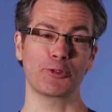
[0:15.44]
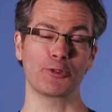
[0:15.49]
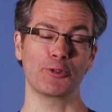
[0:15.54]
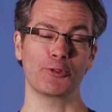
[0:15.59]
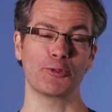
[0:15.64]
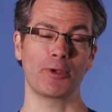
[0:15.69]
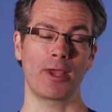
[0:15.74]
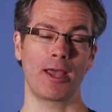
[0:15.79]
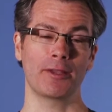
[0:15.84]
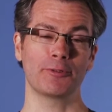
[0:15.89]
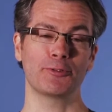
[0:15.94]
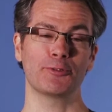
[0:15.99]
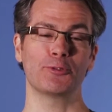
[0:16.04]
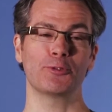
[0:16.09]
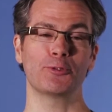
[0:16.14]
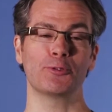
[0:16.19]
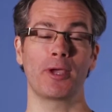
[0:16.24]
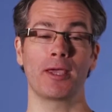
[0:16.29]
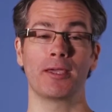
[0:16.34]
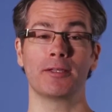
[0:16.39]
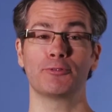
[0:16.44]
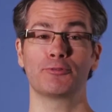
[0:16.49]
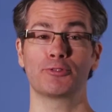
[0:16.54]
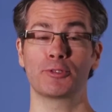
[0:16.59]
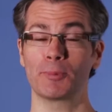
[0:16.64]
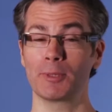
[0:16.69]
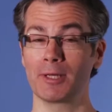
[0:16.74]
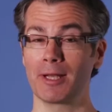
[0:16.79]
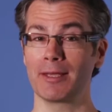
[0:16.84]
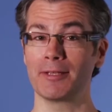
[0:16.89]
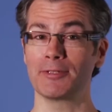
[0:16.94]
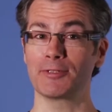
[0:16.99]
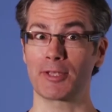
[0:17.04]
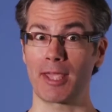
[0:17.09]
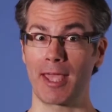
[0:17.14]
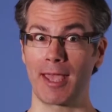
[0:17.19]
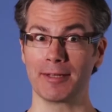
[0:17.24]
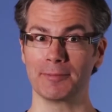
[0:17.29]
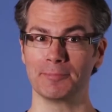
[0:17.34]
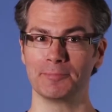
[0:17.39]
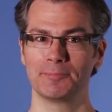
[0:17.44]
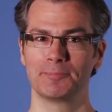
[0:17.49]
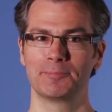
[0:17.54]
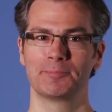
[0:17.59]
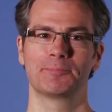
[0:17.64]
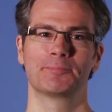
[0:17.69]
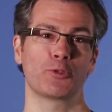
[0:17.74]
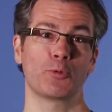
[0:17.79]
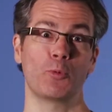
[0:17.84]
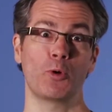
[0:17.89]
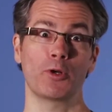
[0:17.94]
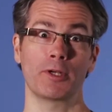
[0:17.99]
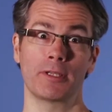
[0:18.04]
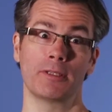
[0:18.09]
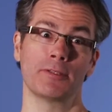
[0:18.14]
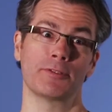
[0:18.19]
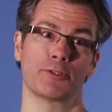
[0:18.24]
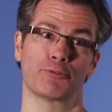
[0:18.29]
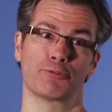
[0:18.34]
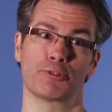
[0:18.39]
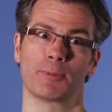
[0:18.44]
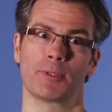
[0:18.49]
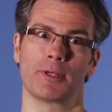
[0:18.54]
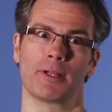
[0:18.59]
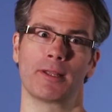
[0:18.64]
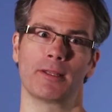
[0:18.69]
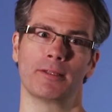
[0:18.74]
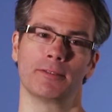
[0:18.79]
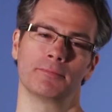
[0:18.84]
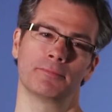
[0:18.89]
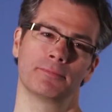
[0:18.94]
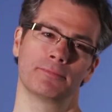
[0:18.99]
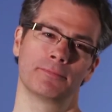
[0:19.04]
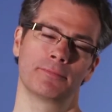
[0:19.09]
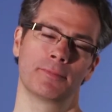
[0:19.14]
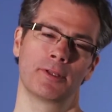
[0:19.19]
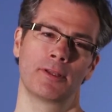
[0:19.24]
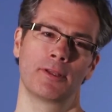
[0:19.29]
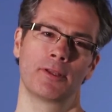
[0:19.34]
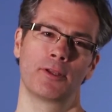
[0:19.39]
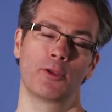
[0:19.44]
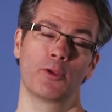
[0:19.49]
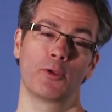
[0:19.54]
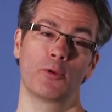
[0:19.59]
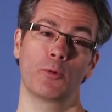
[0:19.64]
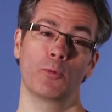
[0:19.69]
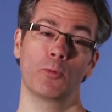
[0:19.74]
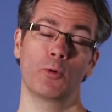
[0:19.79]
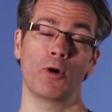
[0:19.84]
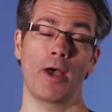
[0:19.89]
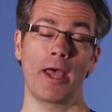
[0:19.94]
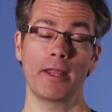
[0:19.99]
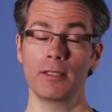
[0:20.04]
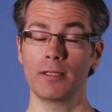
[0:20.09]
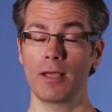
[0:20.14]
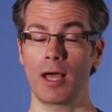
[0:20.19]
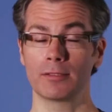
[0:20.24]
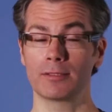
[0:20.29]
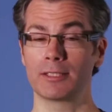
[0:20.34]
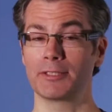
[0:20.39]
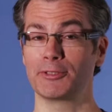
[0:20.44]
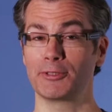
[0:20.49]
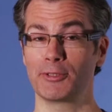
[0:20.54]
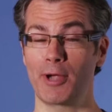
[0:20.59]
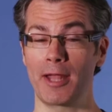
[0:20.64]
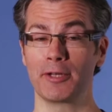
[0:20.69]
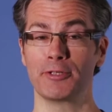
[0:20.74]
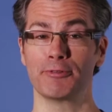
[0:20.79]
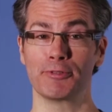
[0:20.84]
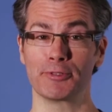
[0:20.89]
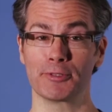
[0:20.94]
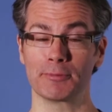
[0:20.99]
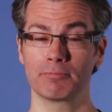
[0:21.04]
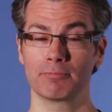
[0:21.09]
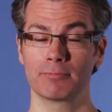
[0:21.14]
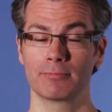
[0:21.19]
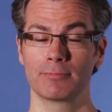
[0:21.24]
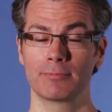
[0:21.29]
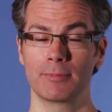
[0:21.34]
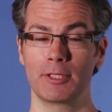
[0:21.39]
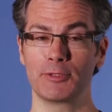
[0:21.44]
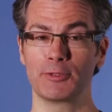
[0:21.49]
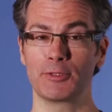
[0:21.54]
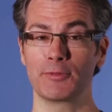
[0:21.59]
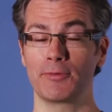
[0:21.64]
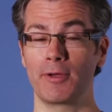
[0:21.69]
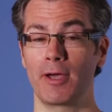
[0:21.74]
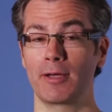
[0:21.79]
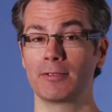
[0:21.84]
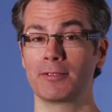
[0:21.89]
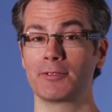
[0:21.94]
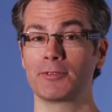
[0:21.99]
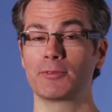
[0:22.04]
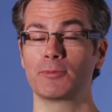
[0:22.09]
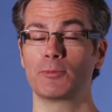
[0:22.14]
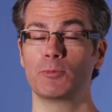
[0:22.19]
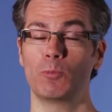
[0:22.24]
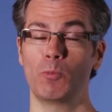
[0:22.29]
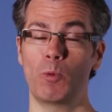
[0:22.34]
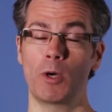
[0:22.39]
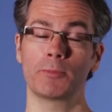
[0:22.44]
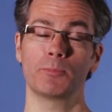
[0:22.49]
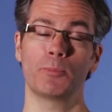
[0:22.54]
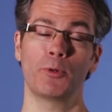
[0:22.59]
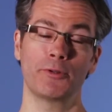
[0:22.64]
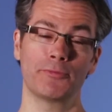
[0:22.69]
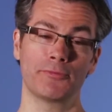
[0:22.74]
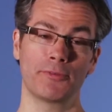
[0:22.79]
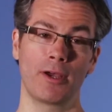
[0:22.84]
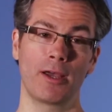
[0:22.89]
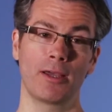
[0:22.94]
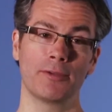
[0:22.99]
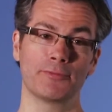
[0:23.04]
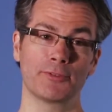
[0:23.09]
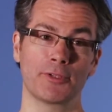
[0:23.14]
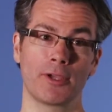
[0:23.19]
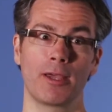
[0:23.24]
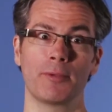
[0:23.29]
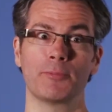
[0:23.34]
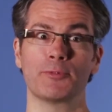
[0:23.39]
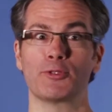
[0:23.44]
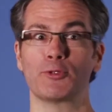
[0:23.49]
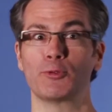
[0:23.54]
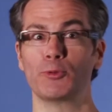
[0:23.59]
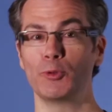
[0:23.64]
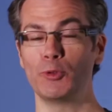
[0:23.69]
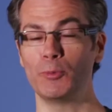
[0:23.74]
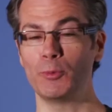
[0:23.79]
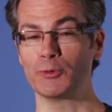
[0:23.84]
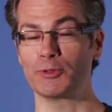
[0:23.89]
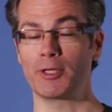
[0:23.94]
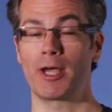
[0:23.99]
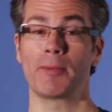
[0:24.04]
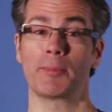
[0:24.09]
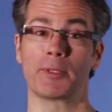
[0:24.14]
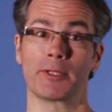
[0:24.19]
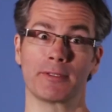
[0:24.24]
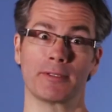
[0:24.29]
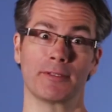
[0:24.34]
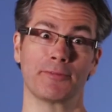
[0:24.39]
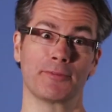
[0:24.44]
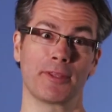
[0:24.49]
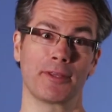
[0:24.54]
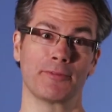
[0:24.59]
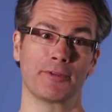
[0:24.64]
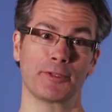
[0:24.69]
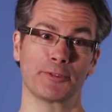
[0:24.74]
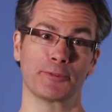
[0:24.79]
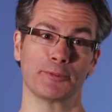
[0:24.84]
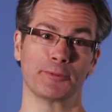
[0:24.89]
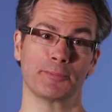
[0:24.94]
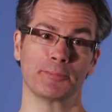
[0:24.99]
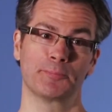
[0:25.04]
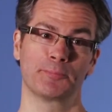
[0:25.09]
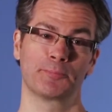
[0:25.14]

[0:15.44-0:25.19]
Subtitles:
you how to do a AAA scan. So what is a AAA? Well, any arterial aneurysm is defined as 1.5 times the normal diameter of that vessel.